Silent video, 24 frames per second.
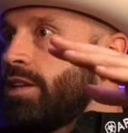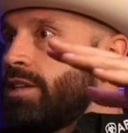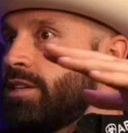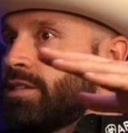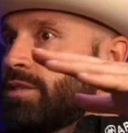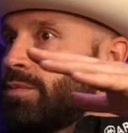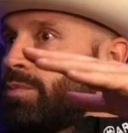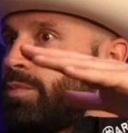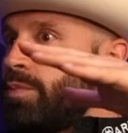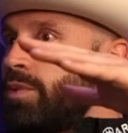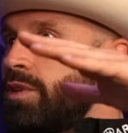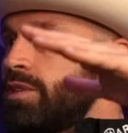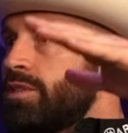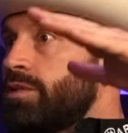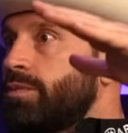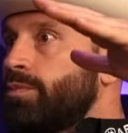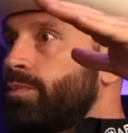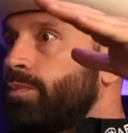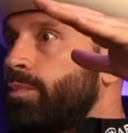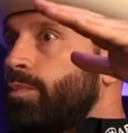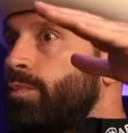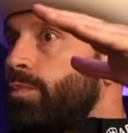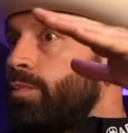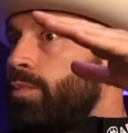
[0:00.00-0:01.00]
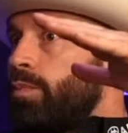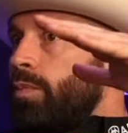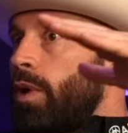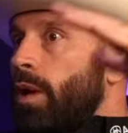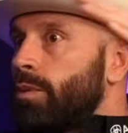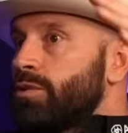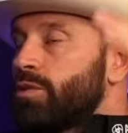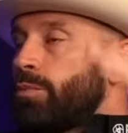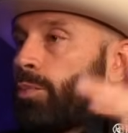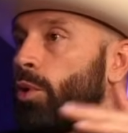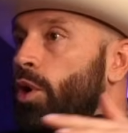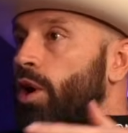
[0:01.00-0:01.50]
this I
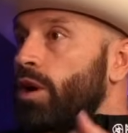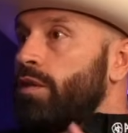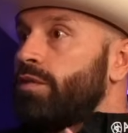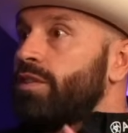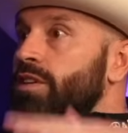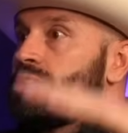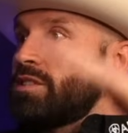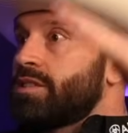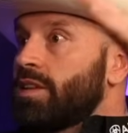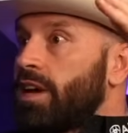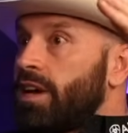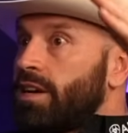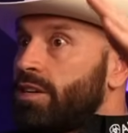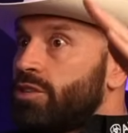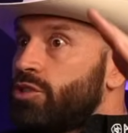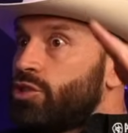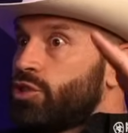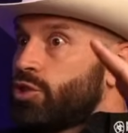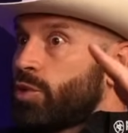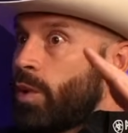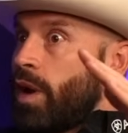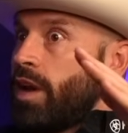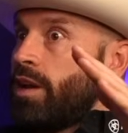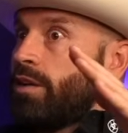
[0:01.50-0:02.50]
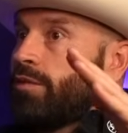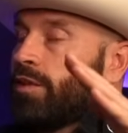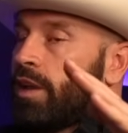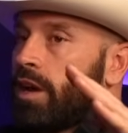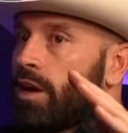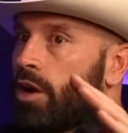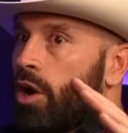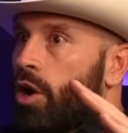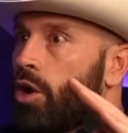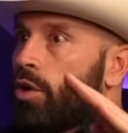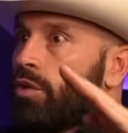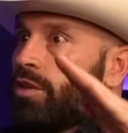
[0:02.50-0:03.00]
was a part of this like trend of
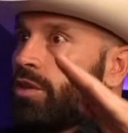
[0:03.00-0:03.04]
like, oh,